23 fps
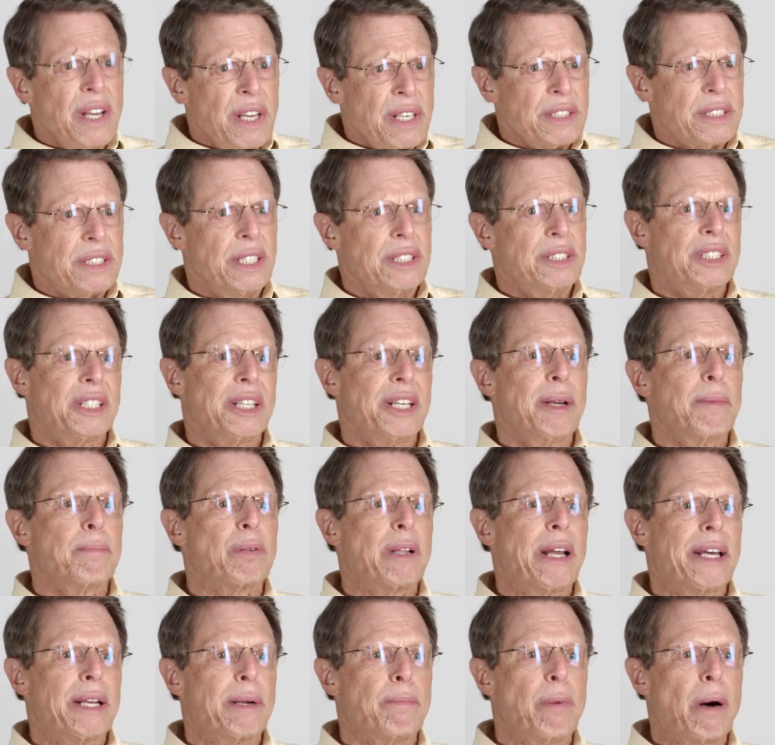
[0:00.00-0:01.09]
Since the
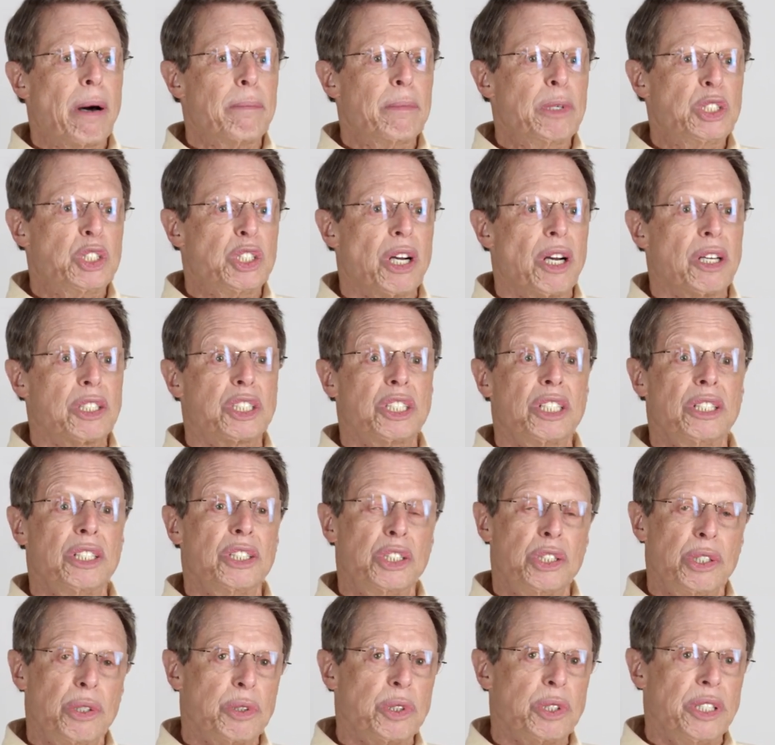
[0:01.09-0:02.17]
implant abutment junction
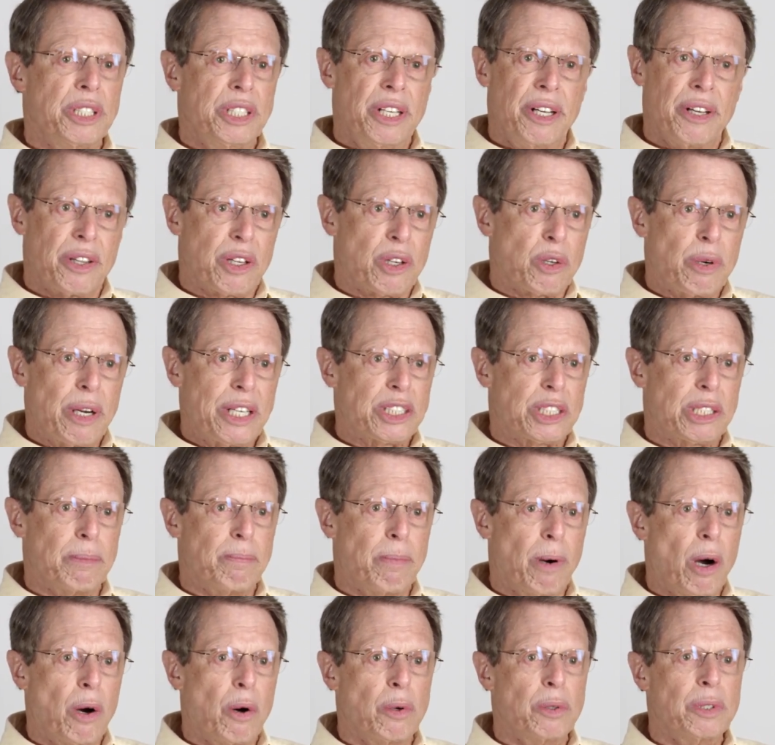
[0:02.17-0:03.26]
is usually near the crest of
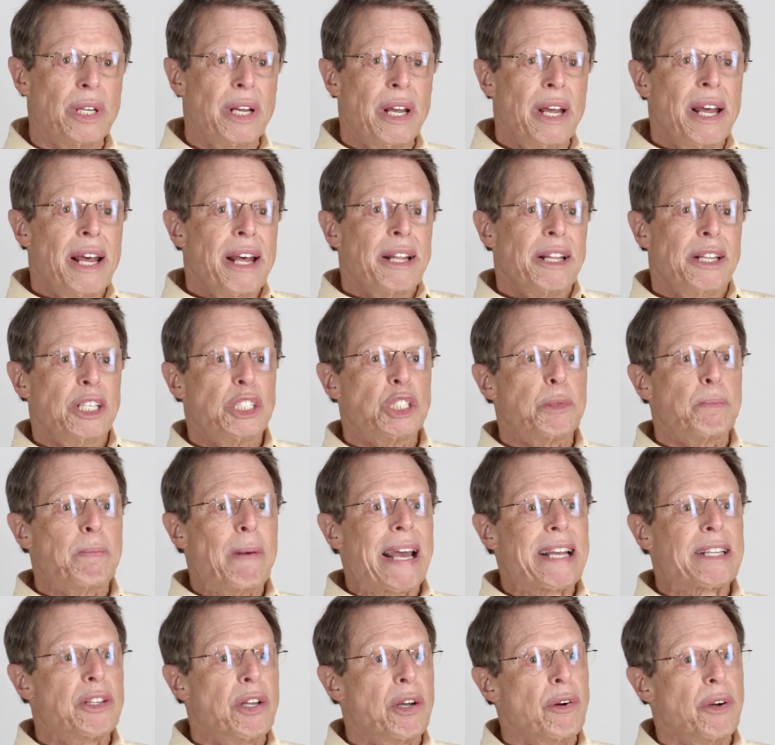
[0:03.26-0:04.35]
bone, this
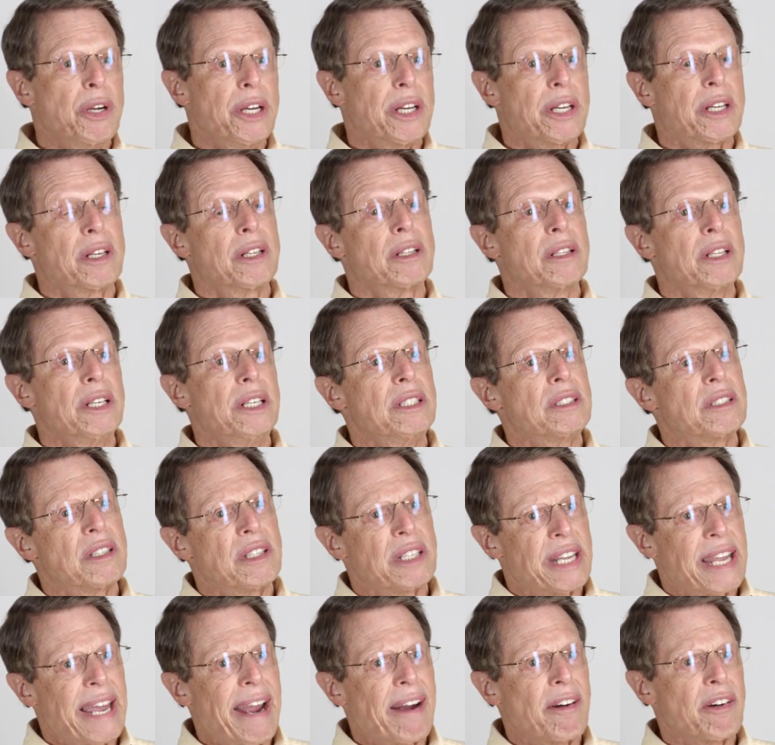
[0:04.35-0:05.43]
bacteria can lead to the
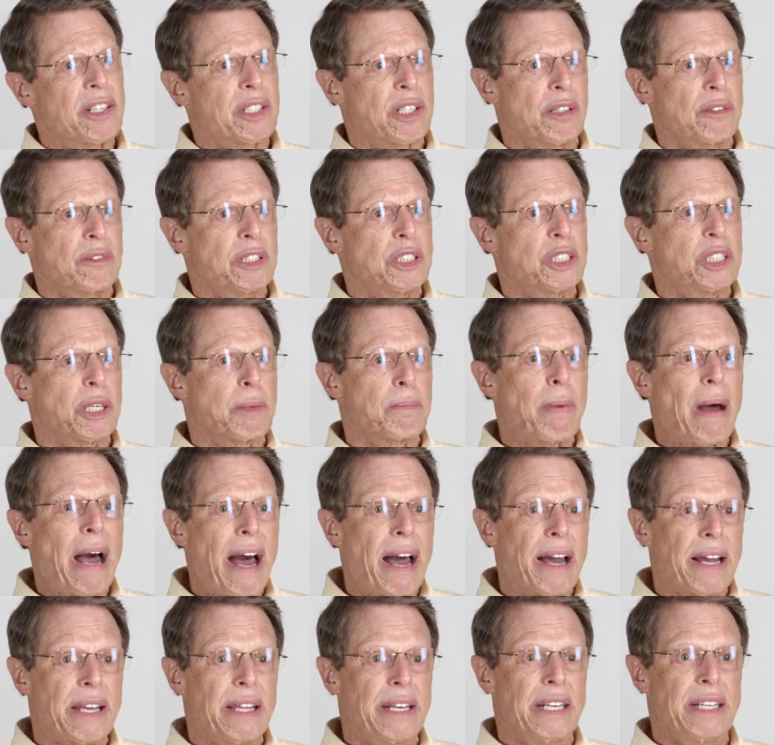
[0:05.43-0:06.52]
characteristic
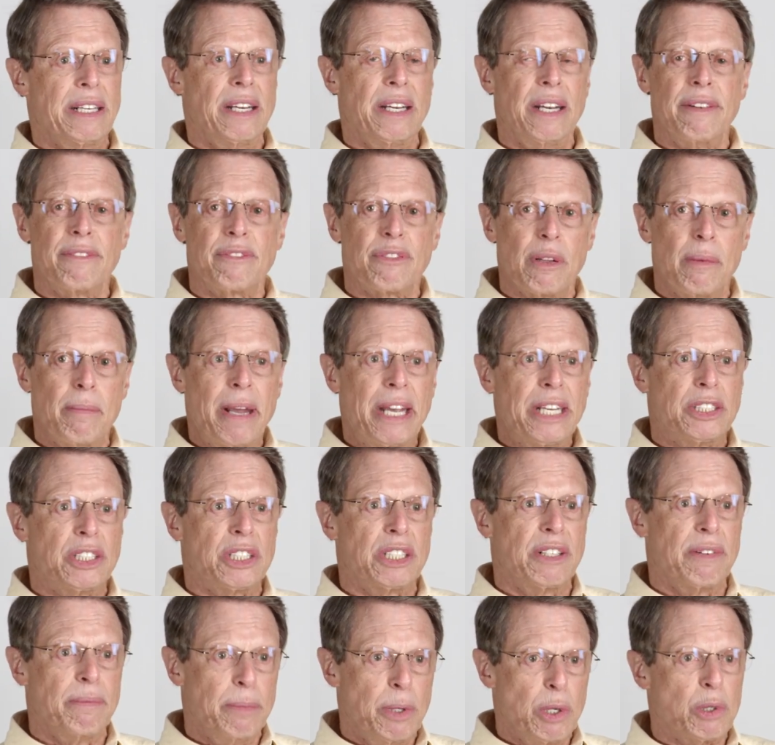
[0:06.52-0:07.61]
pocketing and
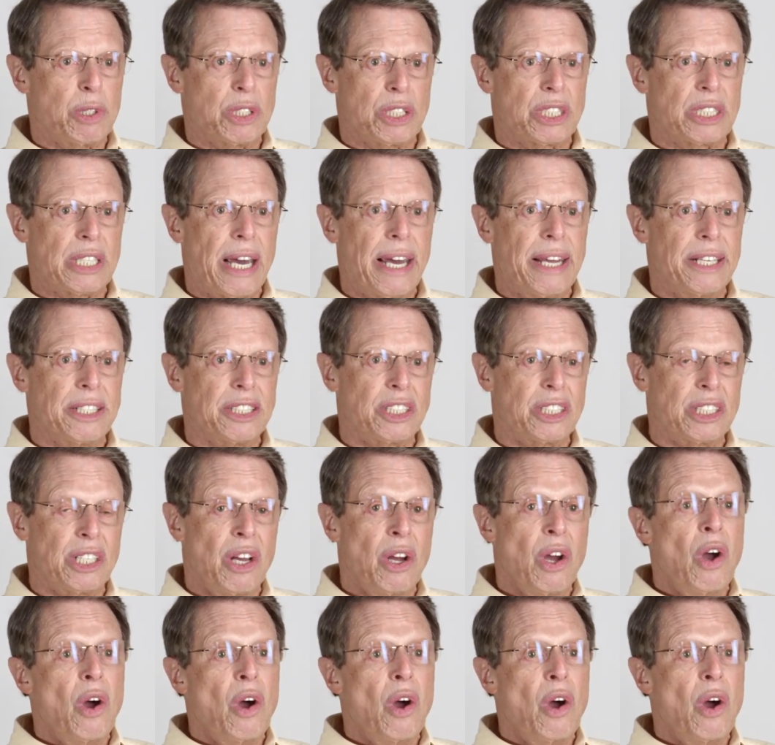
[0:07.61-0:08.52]
inflammation of mucositis,